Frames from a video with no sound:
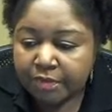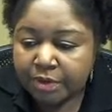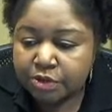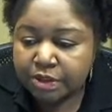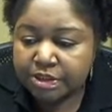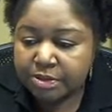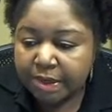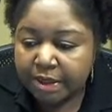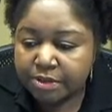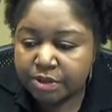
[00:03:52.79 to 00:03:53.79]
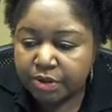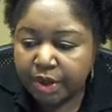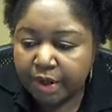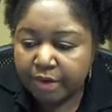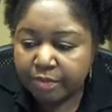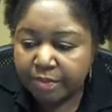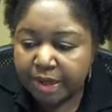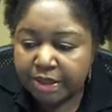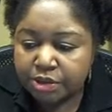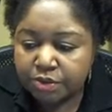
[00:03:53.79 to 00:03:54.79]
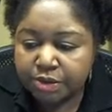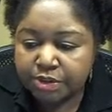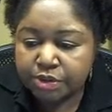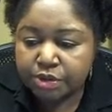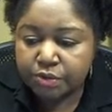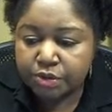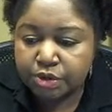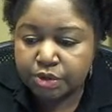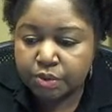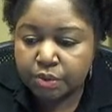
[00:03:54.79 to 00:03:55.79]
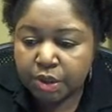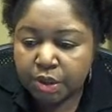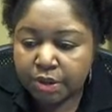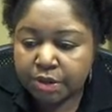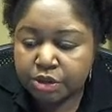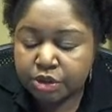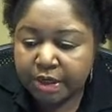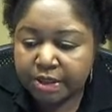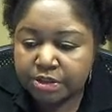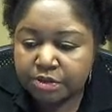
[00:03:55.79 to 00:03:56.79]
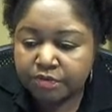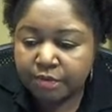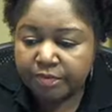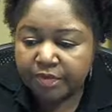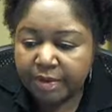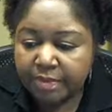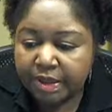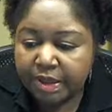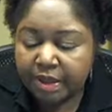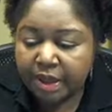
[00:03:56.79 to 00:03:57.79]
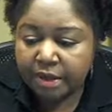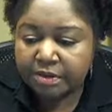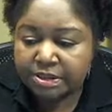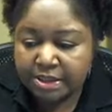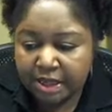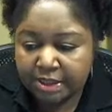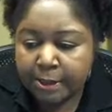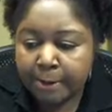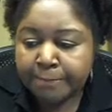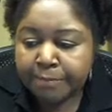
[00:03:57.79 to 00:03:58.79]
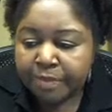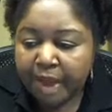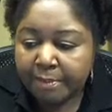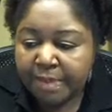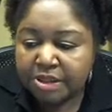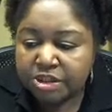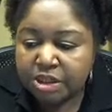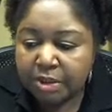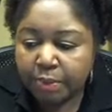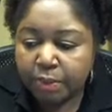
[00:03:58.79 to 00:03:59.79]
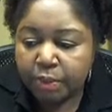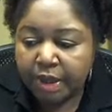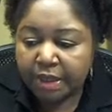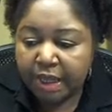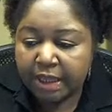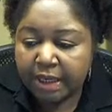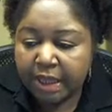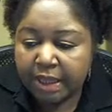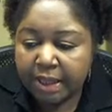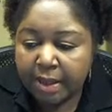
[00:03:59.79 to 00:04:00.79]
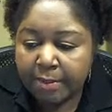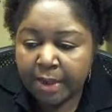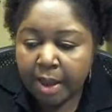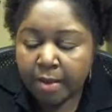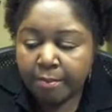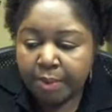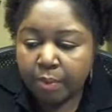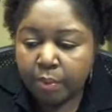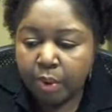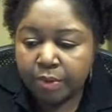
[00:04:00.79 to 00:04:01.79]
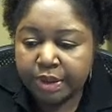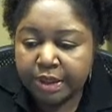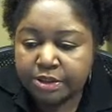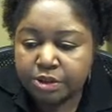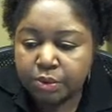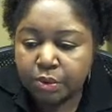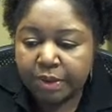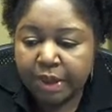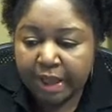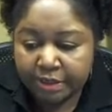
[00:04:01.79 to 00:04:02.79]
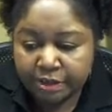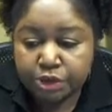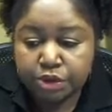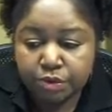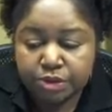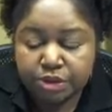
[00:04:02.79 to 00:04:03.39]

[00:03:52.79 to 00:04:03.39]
for addressing my concern. However, my issue is due to distractions from family and house tasks. I may shampoo at 8 a.m. but won't get to apply conditioner